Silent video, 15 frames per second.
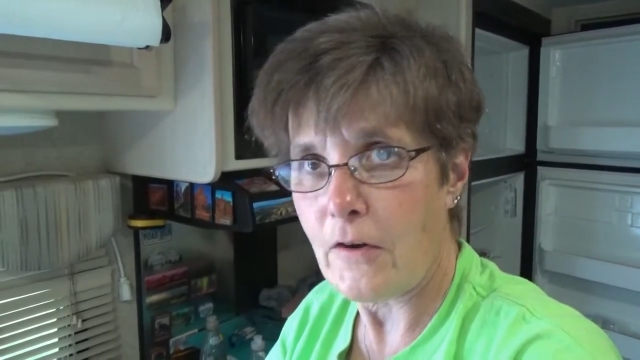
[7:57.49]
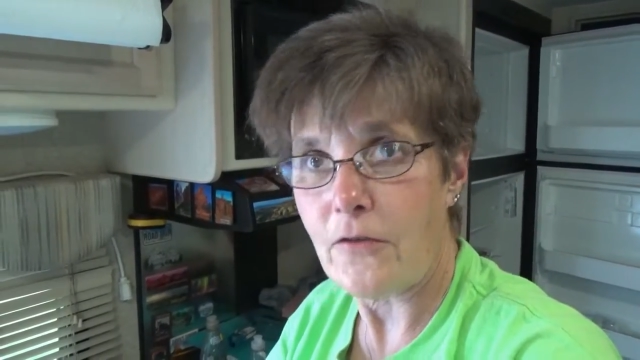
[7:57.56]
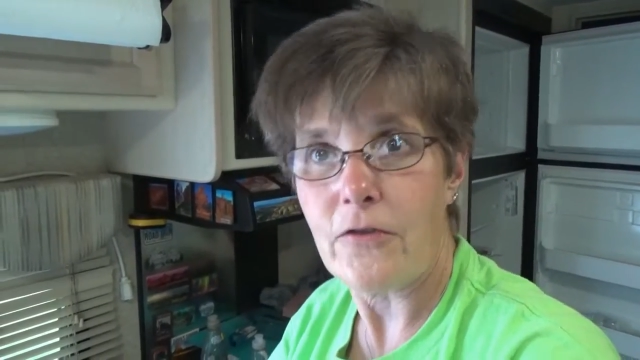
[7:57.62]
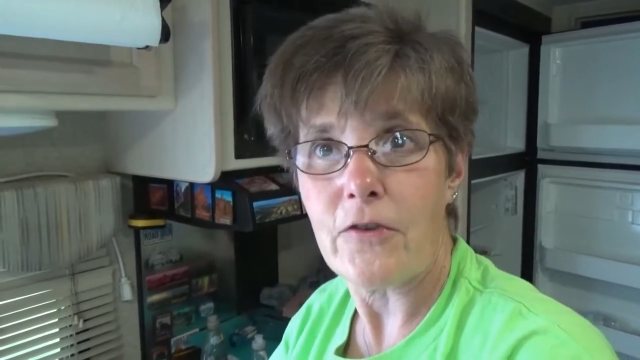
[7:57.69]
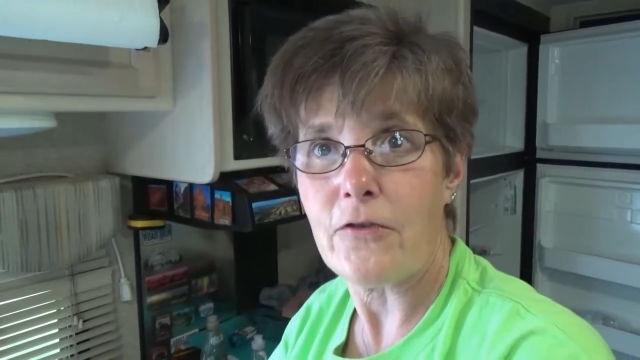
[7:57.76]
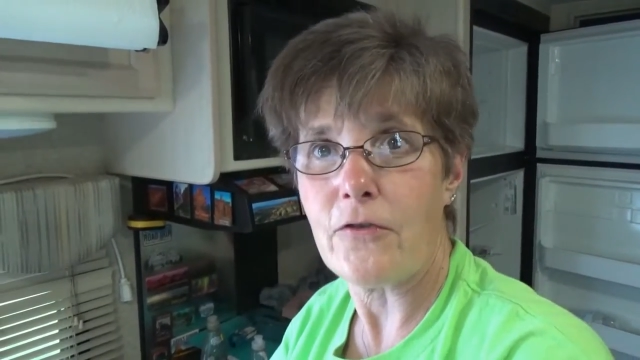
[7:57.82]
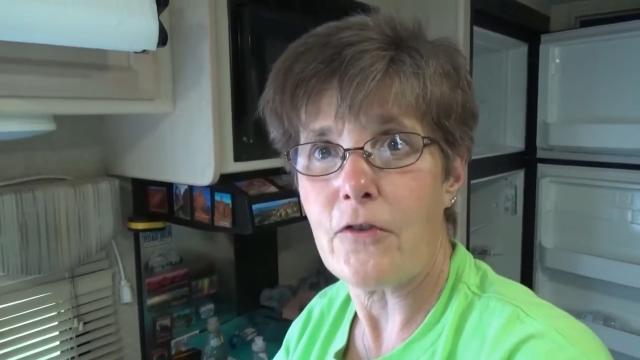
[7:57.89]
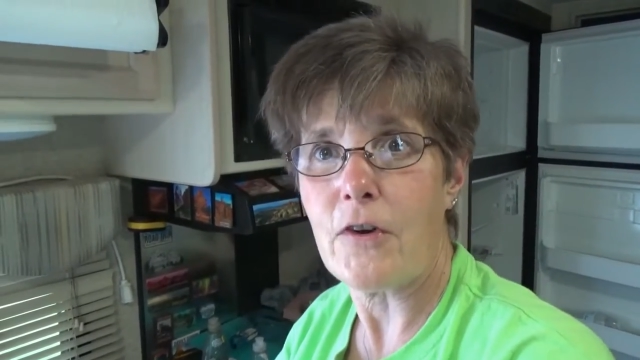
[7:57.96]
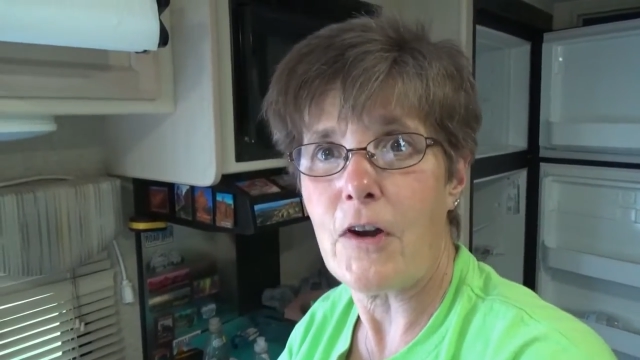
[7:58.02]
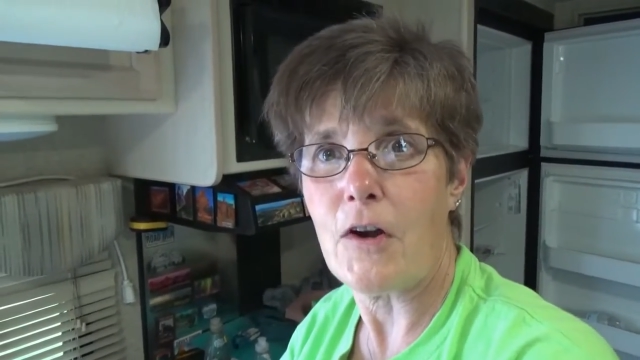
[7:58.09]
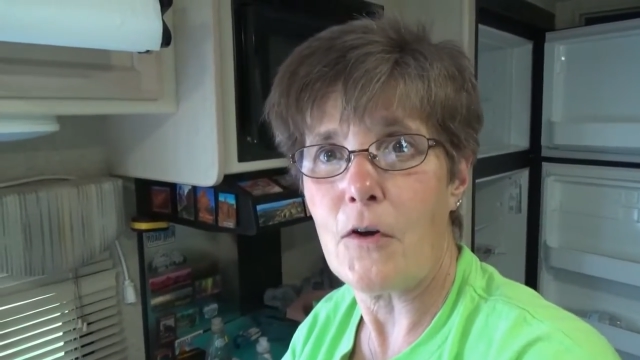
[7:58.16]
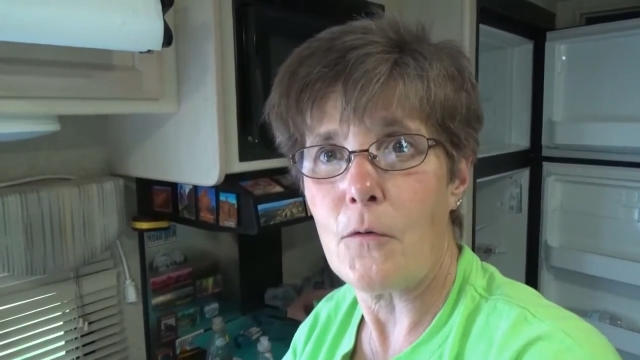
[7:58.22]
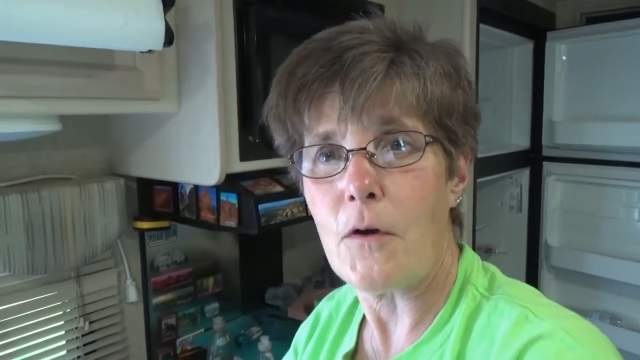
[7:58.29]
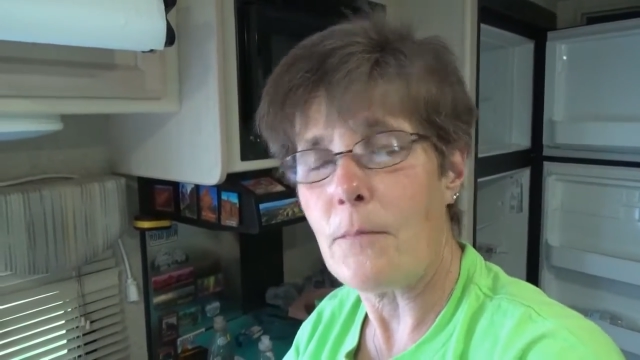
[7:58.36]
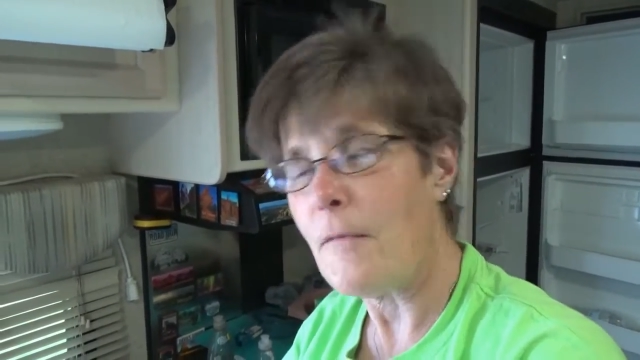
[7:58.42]
and a sister in
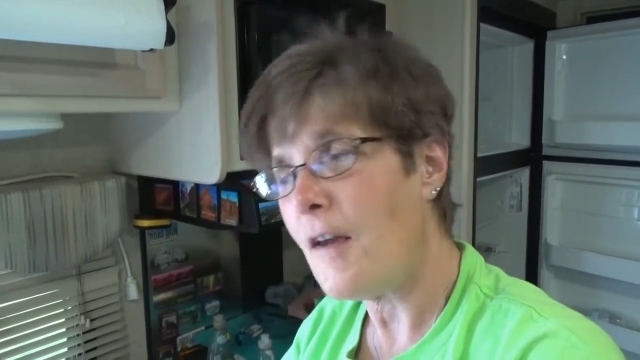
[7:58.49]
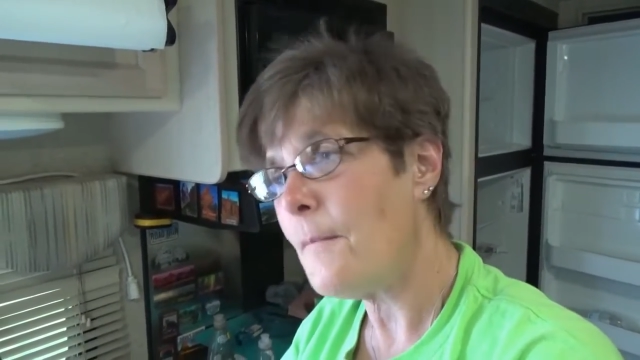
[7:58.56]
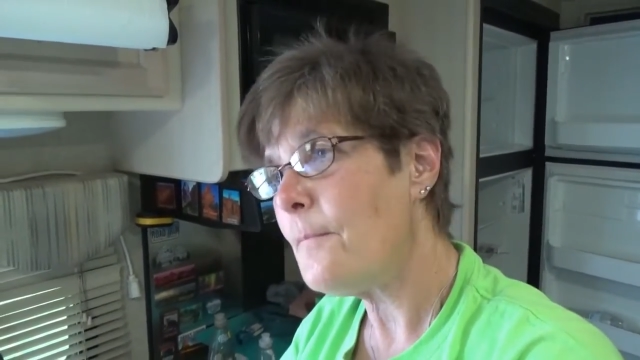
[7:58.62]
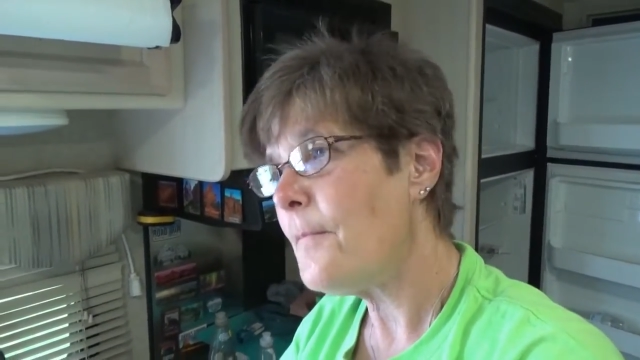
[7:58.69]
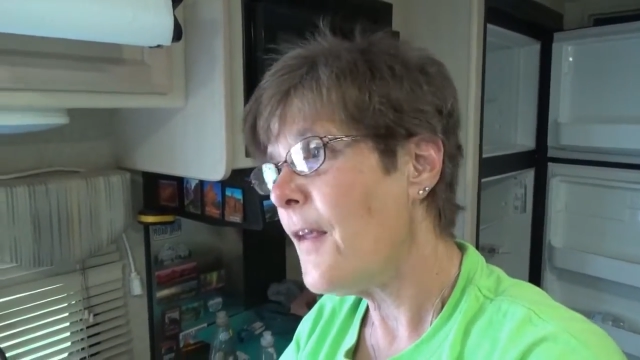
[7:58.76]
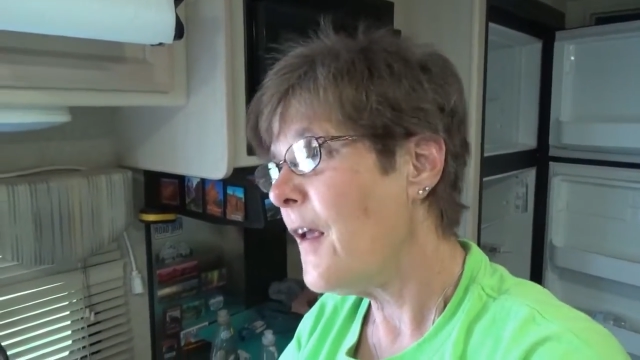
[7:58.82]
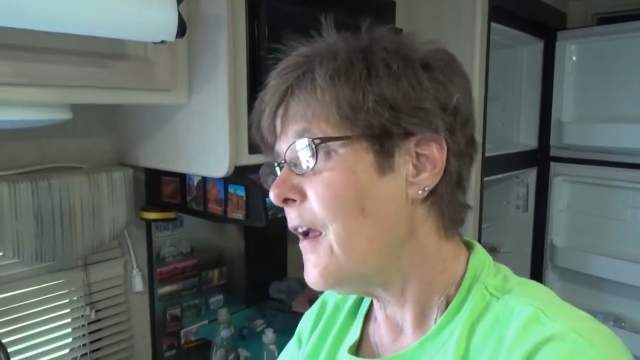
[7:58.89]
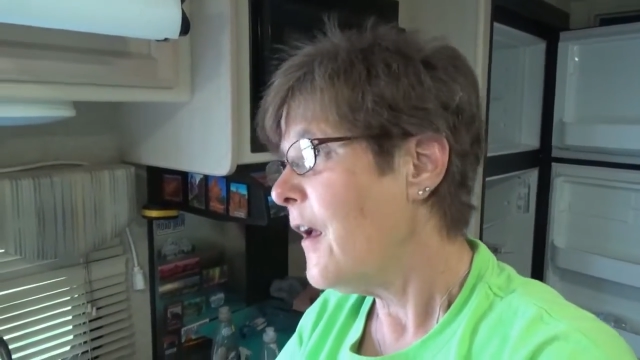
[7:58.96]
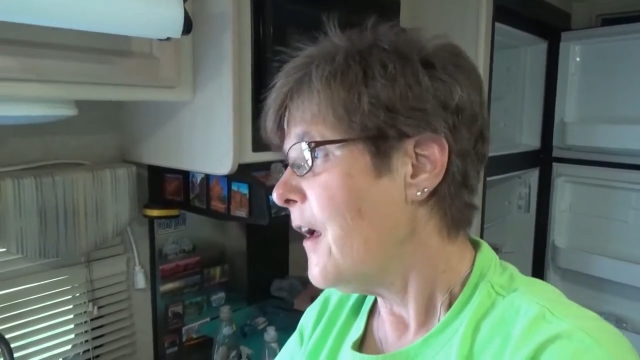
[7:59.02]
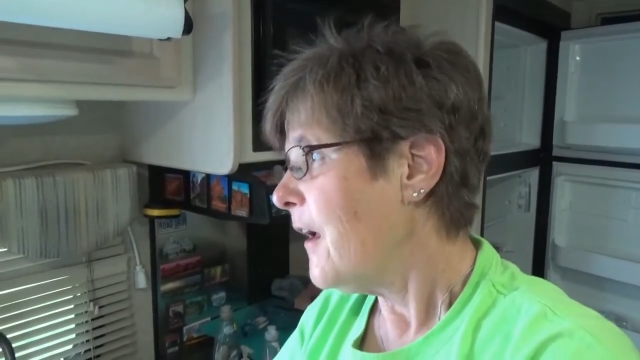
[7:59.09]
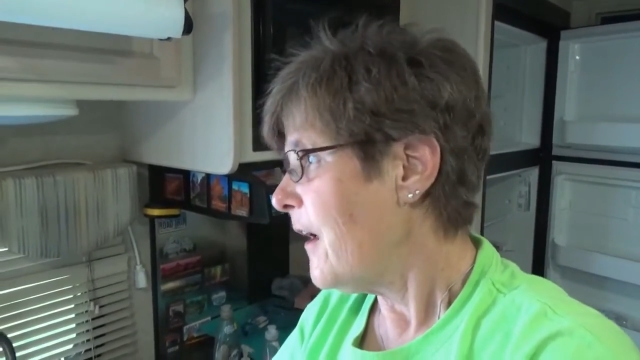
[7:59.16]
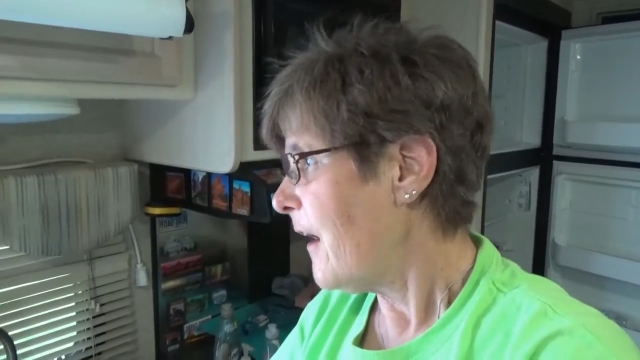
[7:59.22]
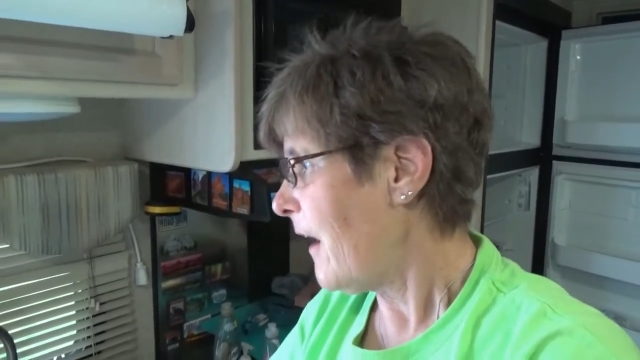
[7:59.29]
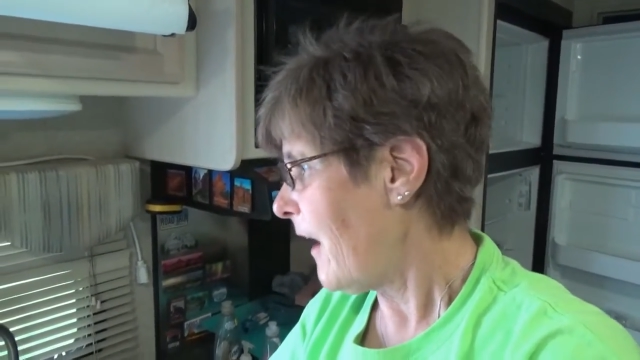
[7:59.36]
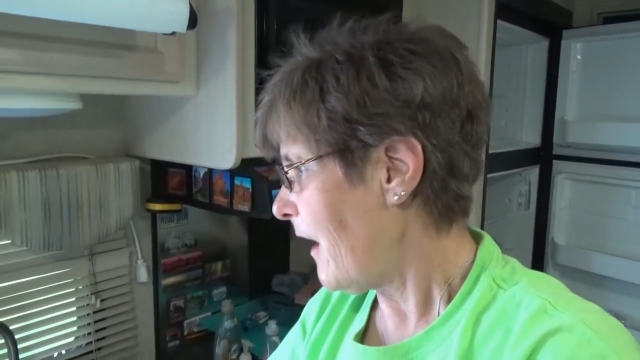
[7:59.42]
here with me.
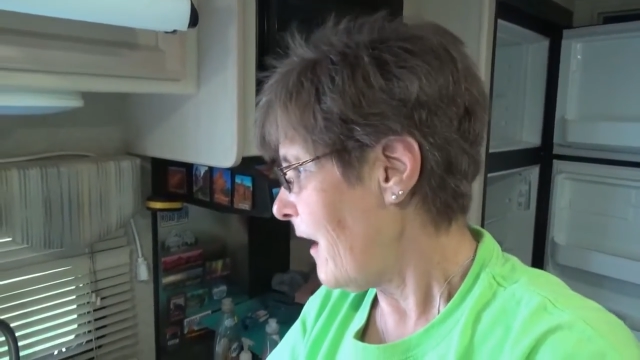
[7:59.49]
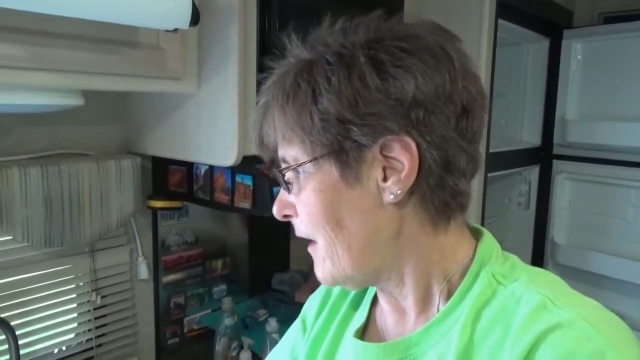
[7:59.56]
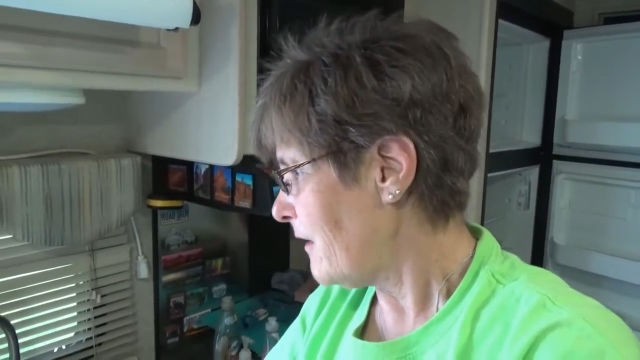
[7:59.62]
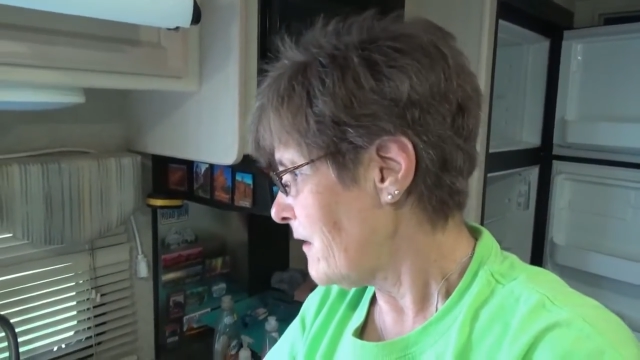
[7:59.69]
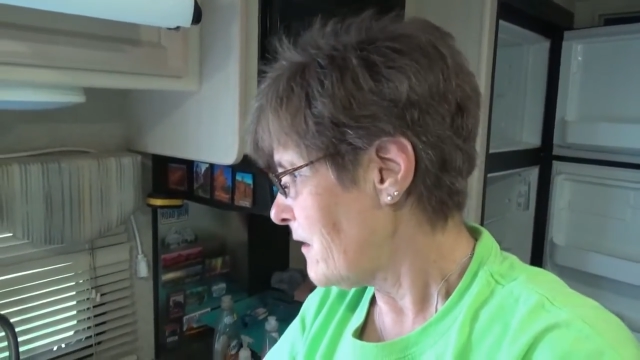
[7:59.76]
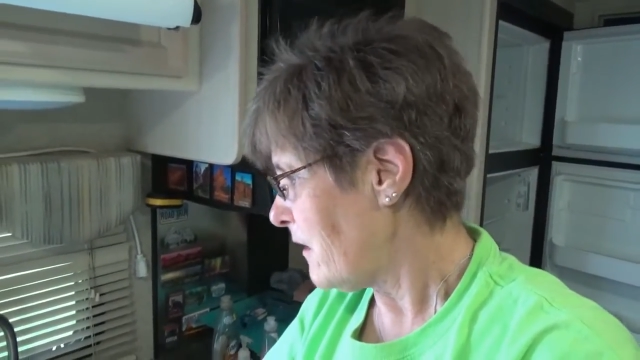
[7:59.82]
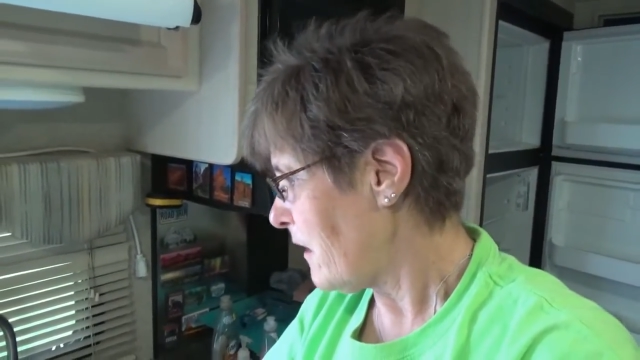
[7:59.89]
And